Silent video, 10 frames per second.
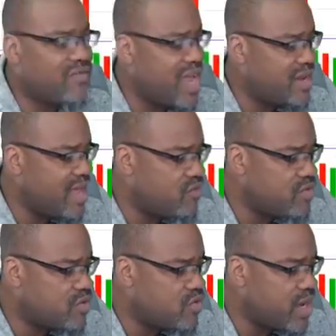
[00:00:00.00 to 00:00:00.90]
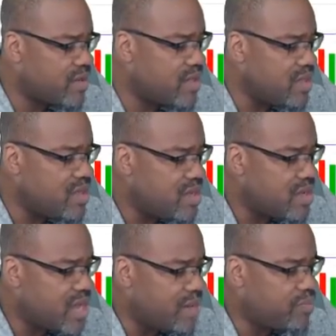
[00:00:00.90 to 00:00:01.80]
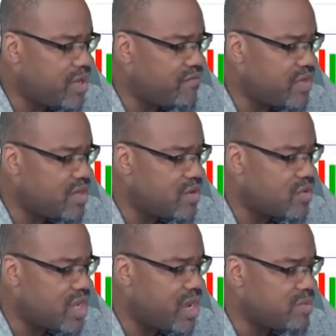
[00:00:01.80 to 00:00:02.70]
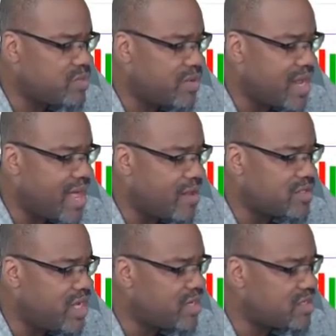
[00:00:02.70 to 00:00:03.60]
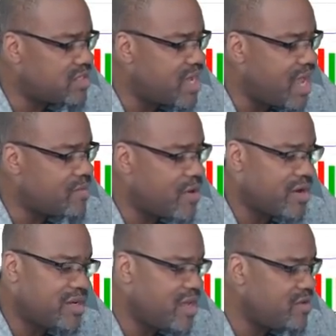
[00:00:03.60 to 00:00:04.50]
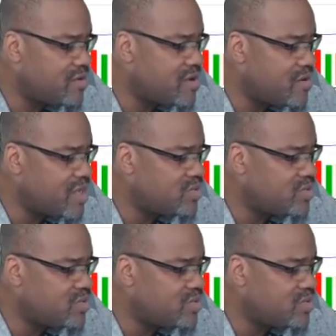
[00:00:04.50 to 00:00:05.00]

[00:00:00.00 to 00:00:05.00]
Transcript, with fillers: gotten out real quick. I play video games, but I'll take the stock market. There you go.